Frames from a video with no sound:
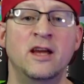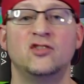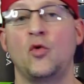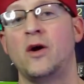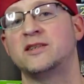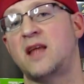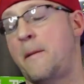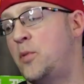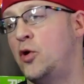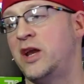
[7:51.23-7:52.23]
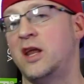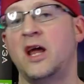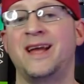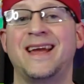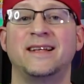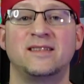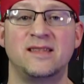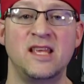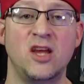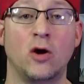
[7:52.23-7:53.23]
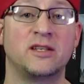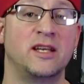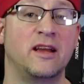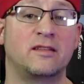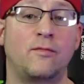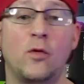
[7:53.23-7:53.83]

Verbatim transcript: So where's that put it against the RTX